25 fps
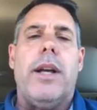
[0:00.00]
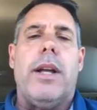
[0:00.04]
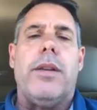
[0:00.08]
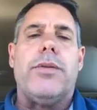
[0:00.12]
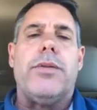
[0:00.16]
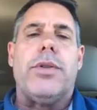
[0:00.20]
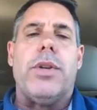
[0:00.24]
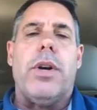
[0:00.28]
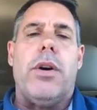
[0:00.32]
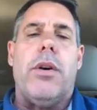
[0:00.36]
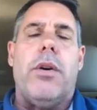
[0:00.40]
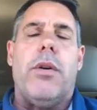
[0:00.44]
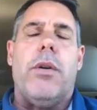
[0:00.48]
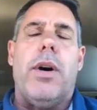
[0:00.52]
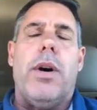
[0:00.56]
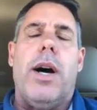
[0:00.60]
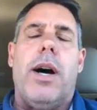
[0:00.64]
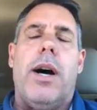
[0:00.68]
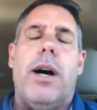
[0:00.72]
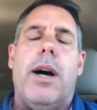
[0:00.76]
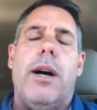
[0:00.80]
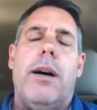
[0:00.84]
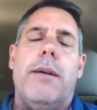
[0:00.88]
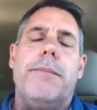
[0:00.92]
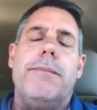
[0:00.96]
And so,
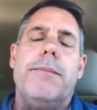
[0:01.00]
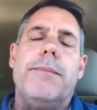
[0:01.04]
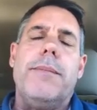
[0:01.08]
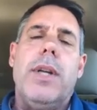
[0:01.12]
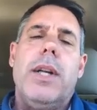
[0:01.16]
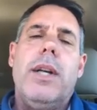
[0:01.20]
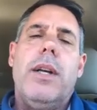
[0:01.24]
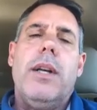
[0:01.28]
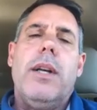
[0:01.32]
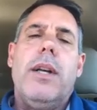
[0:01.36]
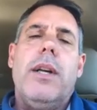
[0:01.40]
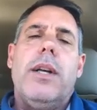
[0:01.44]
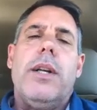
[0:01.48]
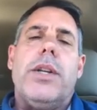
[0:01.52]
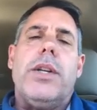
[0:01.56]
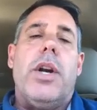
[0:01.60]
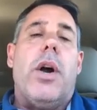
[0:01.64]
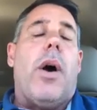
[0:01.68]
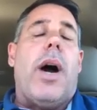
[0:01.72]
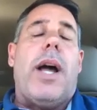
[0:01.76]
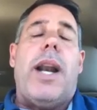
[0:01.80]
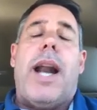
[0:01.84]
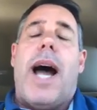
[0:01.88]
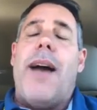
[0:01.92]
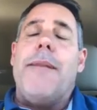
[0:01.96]

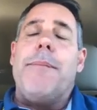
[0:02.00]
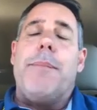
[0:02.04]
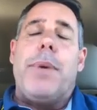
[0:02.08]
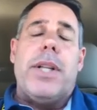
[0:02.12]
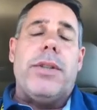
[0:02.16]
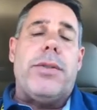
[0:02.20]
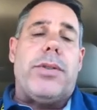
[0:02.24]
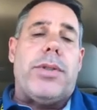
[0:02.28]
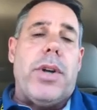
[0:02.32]
and I've been